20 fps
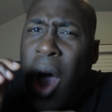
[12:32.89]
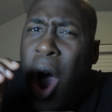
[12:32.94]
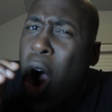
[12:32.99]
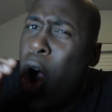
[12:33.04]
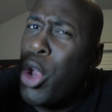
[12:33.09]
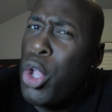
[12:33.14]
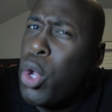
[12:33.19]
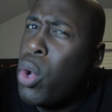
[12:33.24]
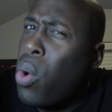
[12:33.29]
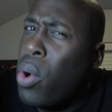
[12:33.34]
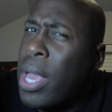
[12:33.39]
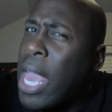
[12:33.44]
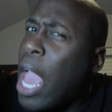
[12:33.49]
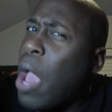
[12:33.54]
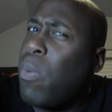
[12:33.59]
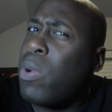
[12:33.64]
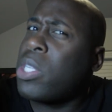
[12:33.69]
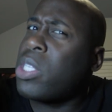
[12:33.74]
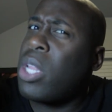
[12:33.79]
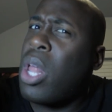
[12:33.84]
Are you
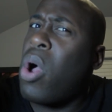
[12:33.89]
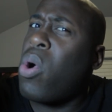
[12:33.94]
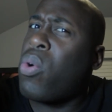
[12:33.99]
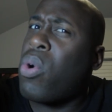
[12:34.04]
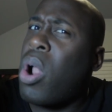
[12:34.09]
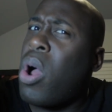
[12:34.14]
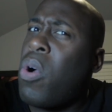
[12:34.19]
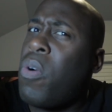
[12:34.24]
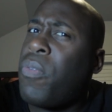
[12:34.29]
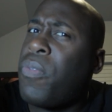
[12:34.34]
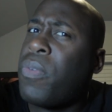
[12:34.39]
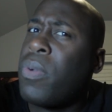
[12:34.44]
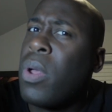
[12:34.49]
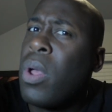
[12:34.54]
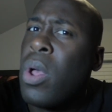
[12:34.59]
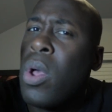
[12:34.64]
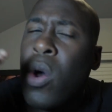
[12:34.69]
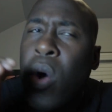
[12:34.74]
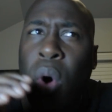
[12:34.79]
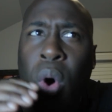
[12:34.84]
okay with slow growth?
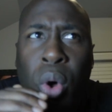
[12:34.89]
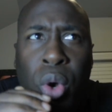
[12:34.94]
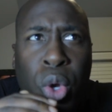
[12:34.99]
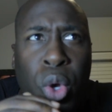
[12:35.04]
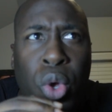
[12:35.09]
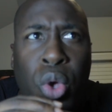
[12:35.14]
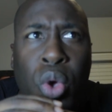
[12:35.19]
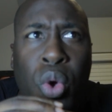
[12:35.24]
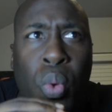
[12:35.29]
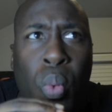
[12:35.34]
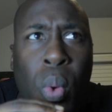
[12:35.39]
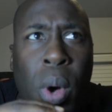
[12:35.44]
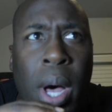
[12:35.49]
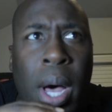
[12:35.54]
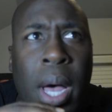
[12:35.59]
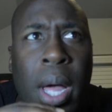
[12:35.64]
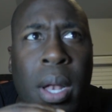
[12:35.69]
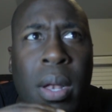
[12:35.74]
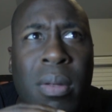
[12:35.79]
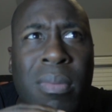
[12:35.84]
Or do you
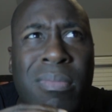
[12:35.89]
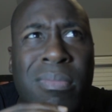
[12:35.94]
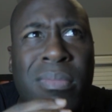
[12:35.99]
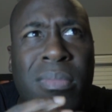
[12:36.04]
want